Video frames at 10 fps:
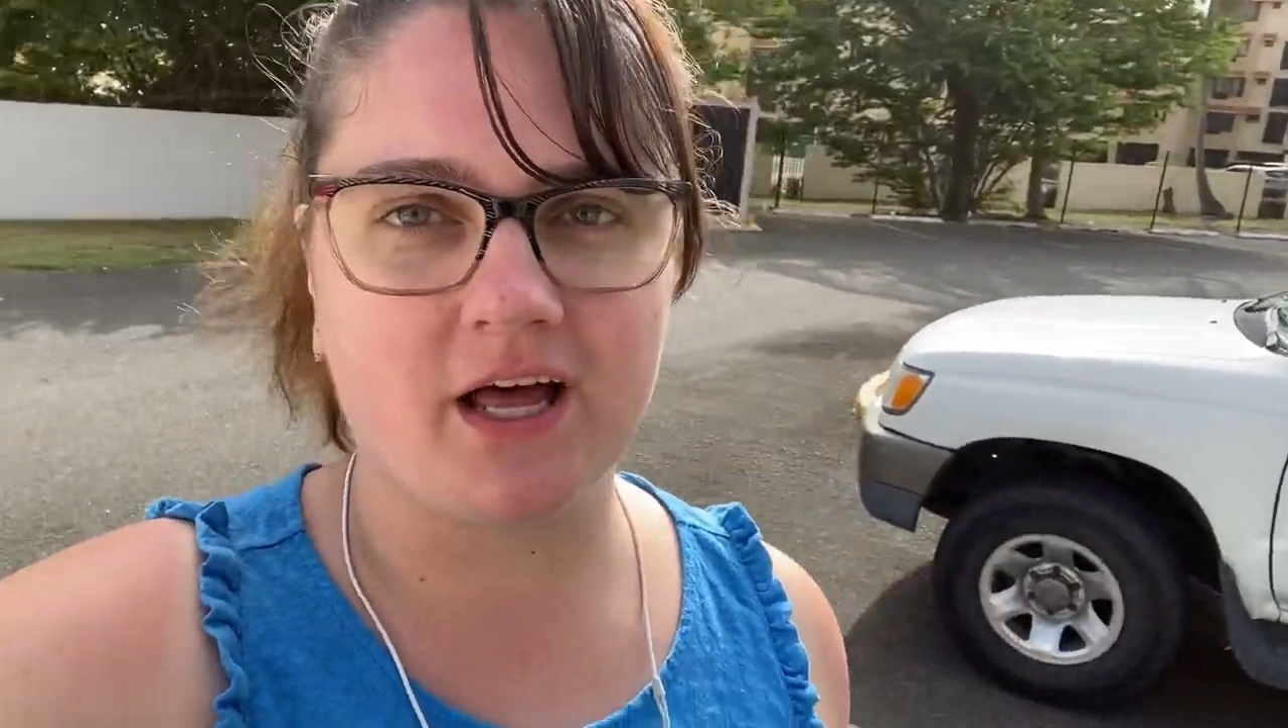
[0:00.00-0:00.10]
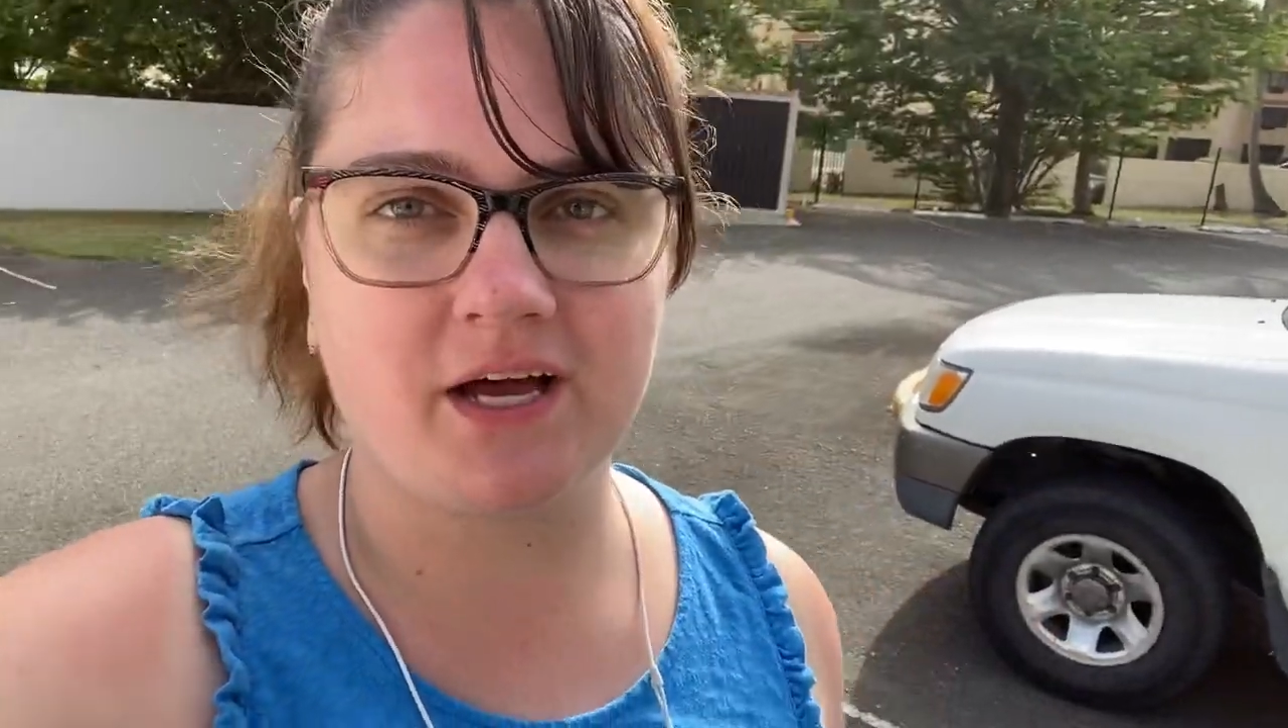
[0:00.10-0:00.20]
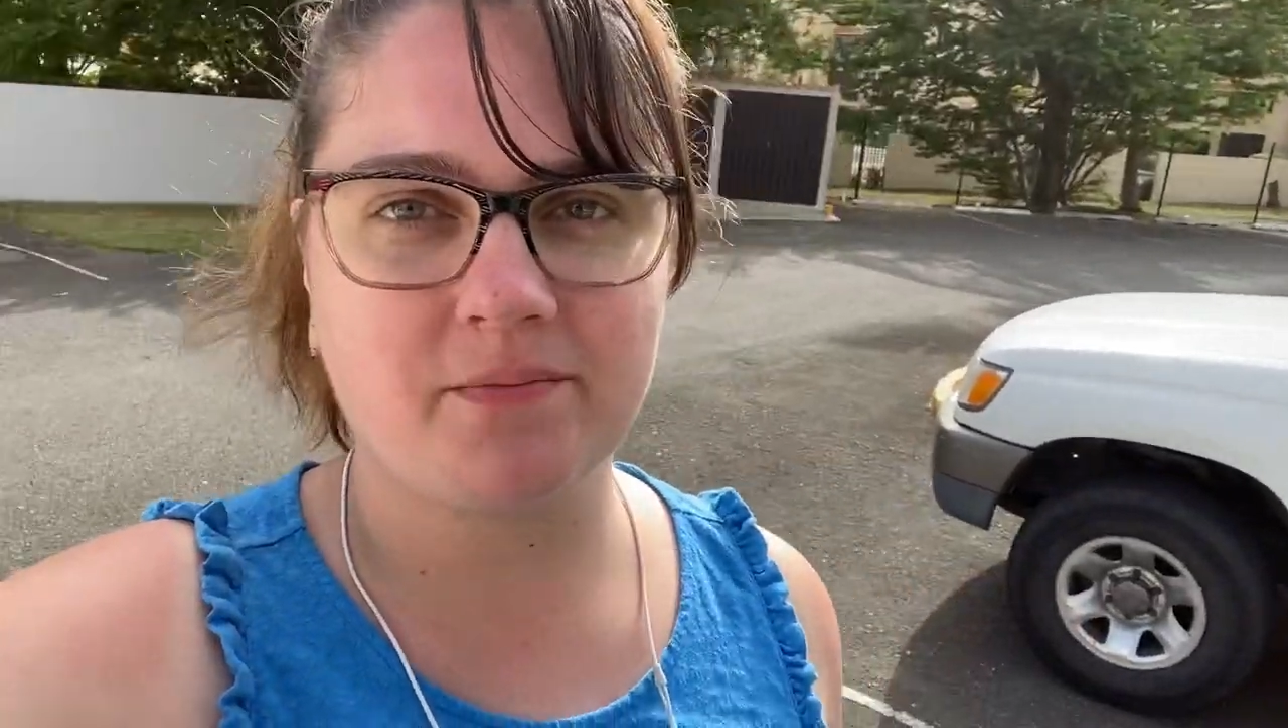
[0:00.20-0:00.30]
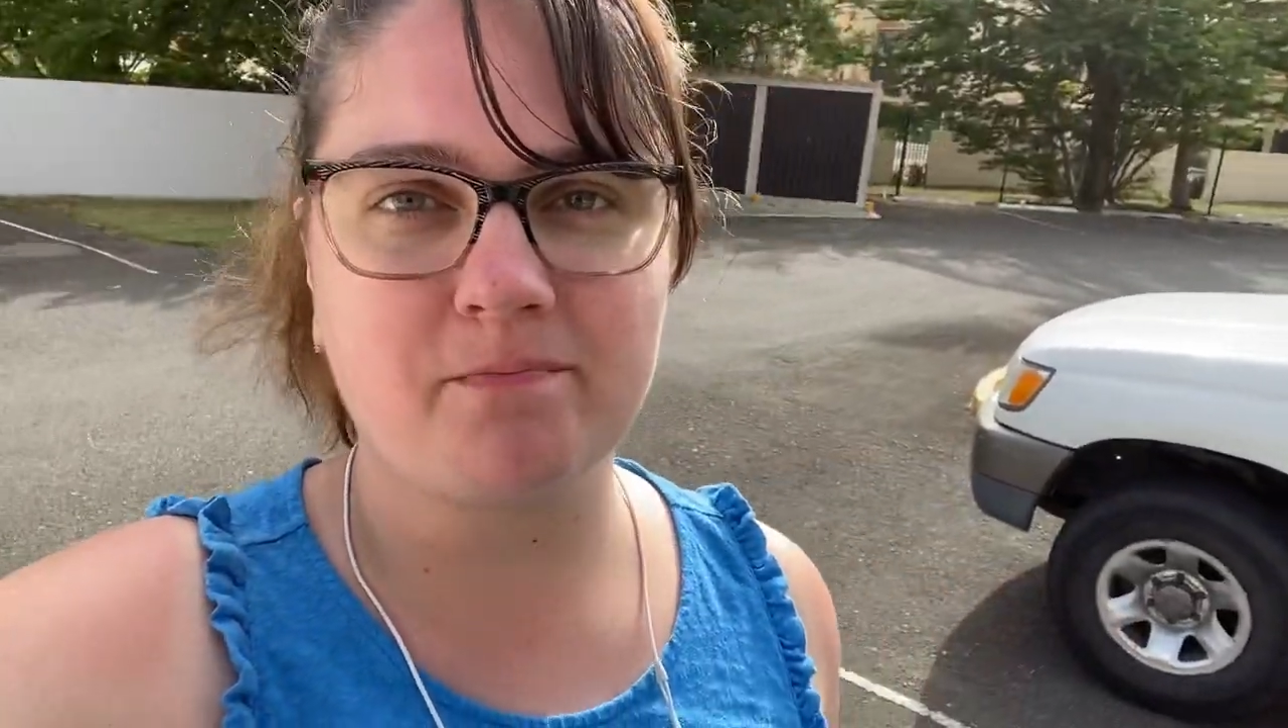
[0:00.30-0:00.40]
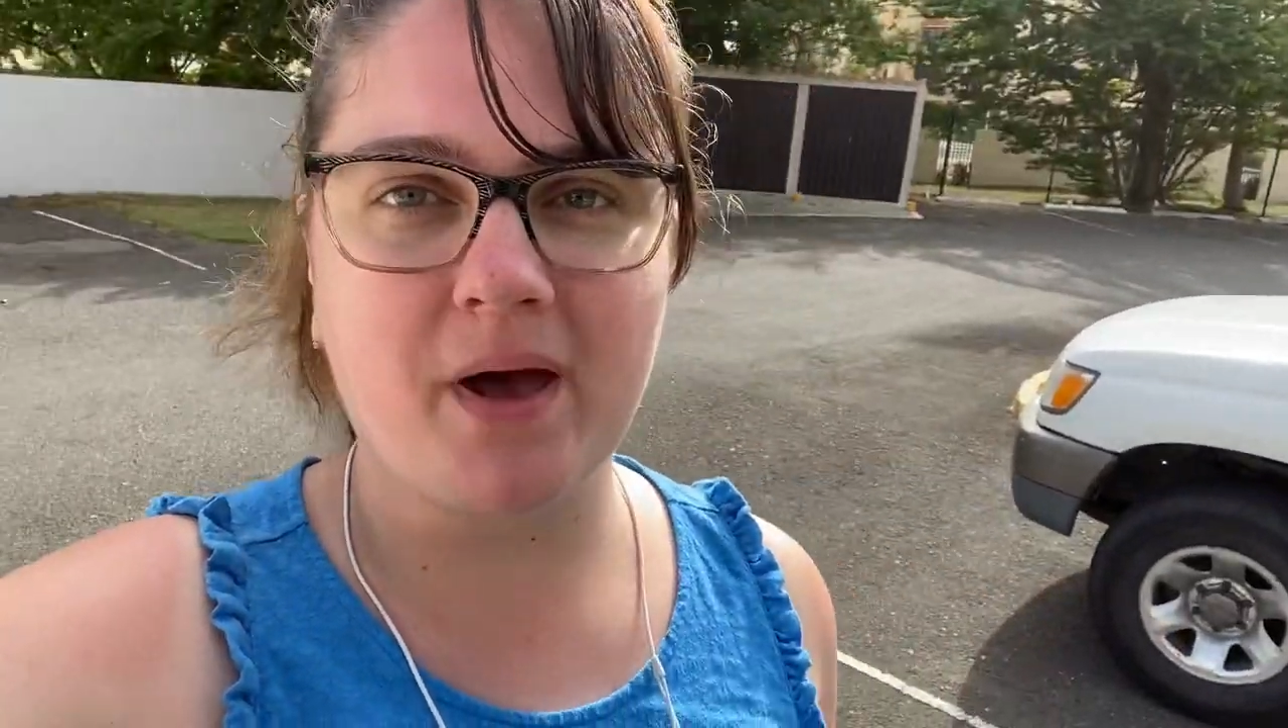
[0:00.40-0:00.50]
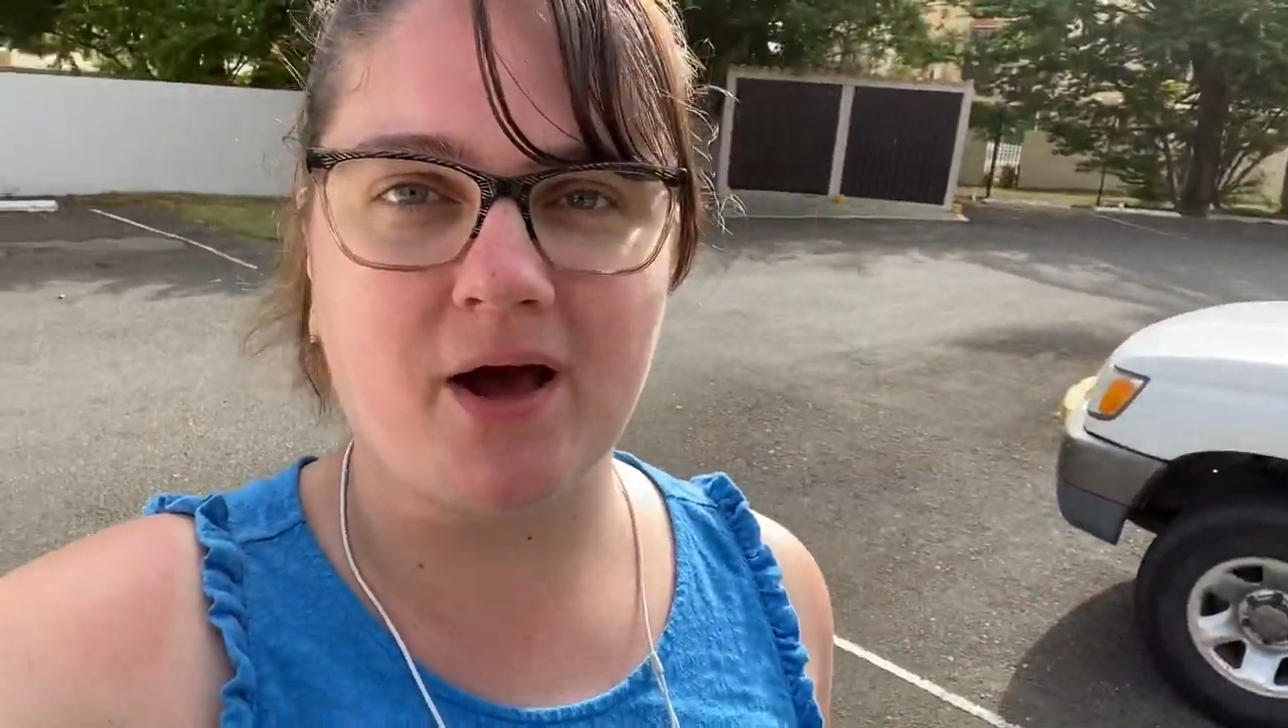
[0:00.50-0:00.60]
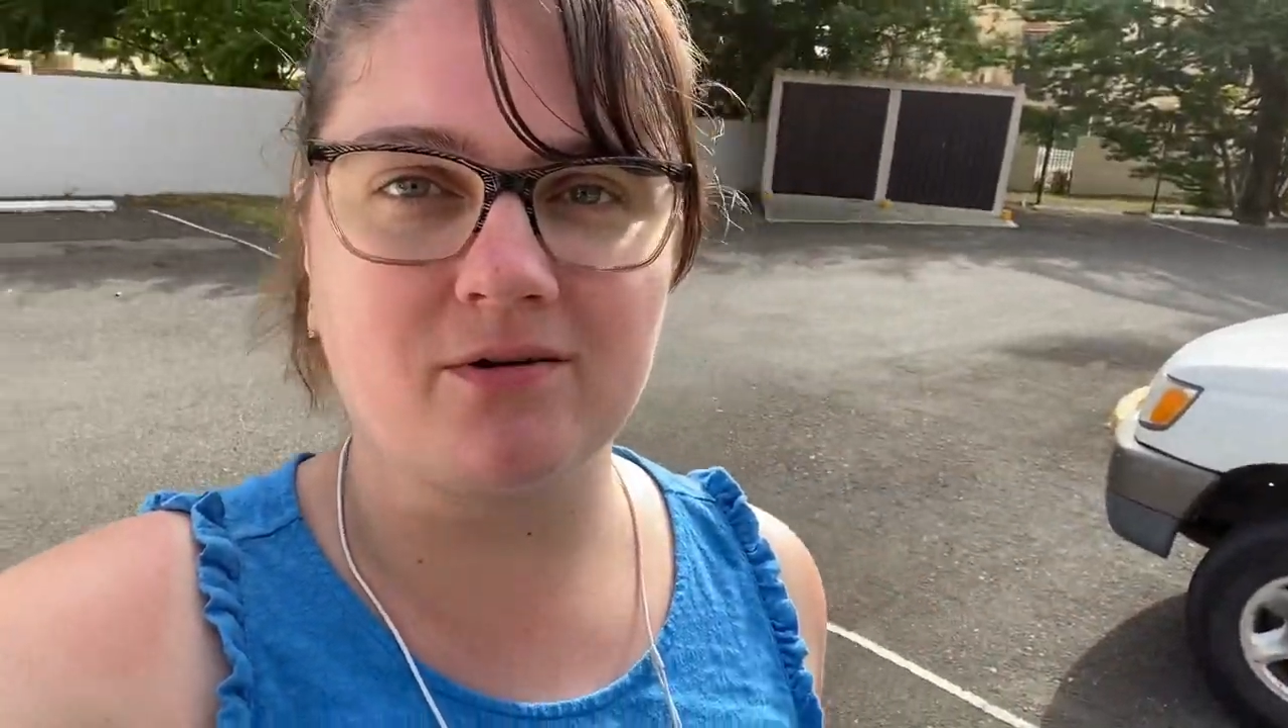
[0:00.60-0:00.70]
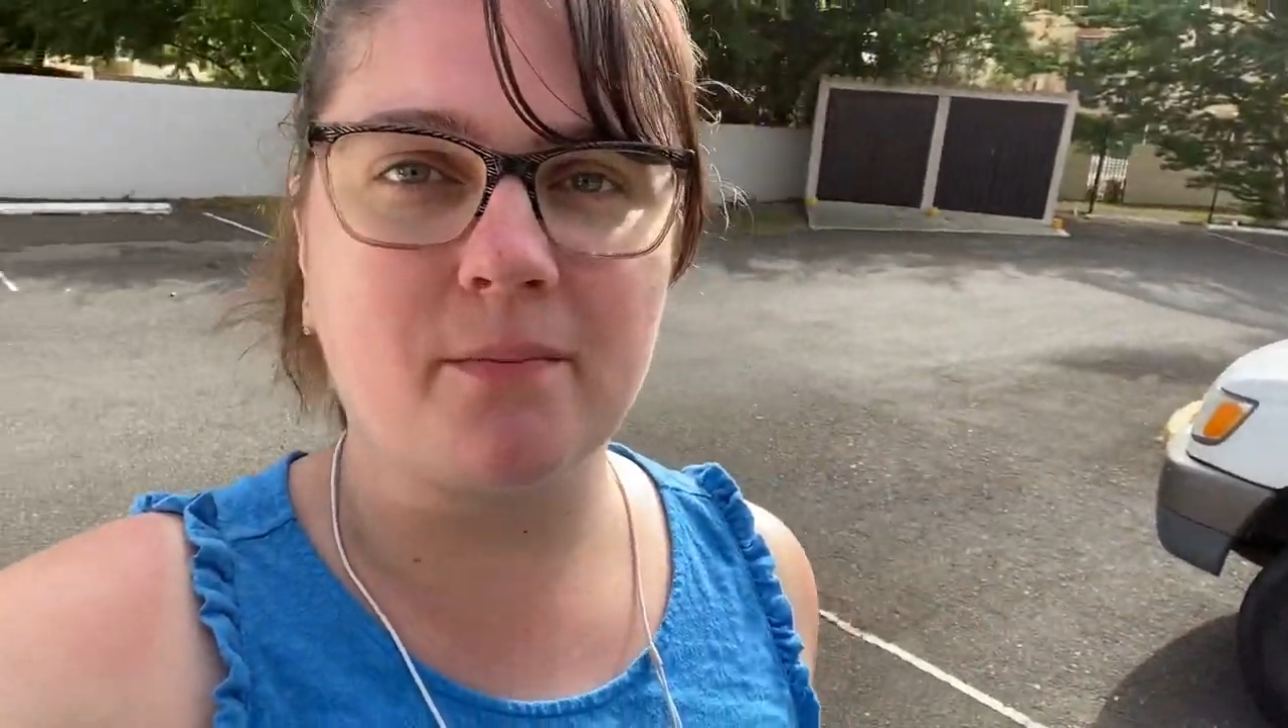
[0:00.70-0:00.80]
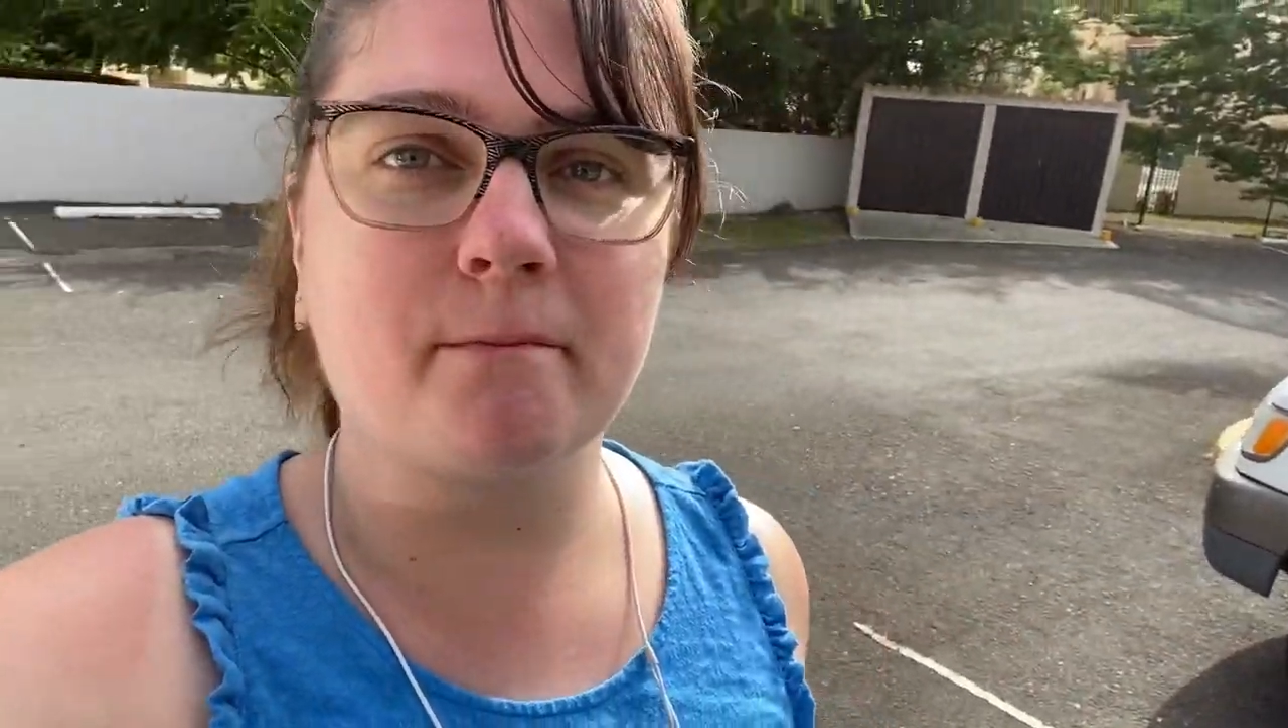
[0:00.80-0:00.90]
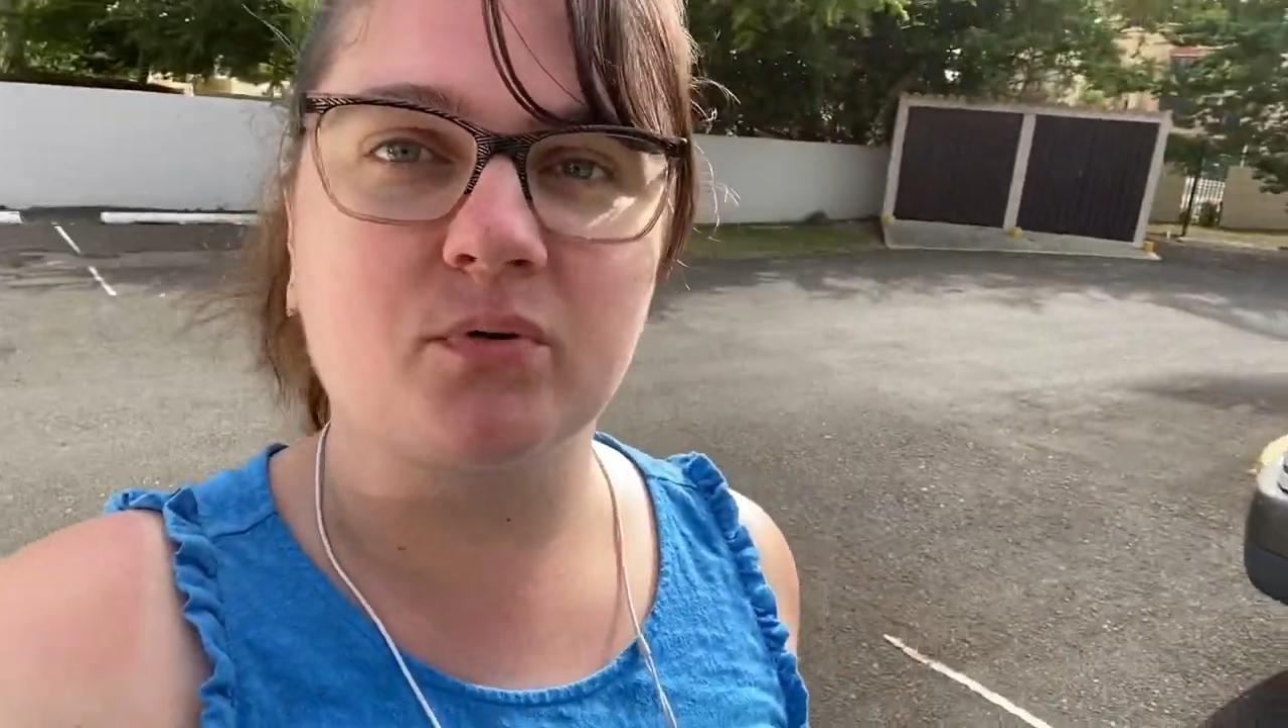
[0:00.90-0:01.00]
climb Mount